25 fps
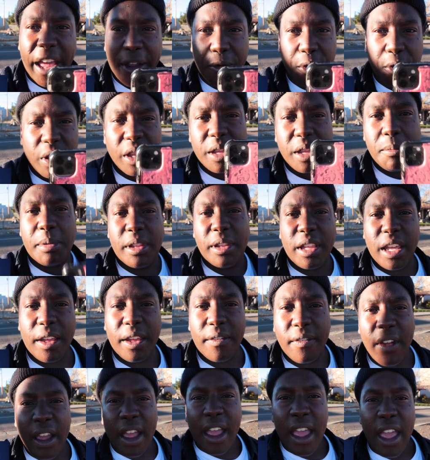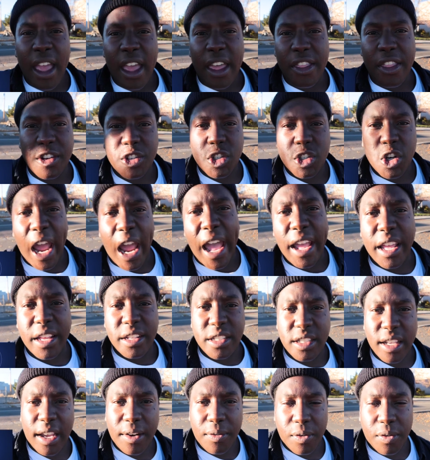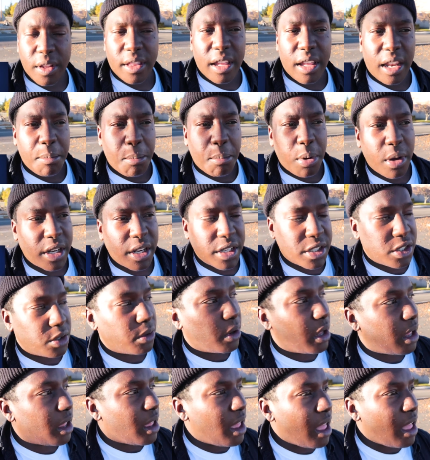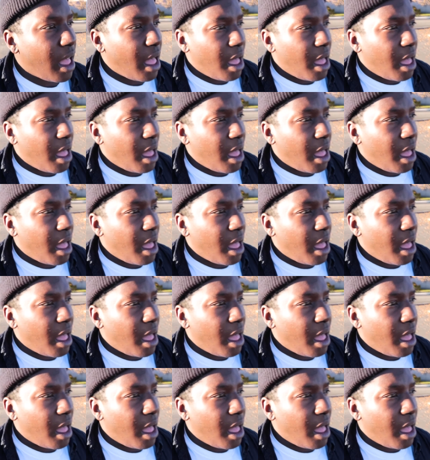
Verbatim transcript: I really believe in the tracking software that I put into it.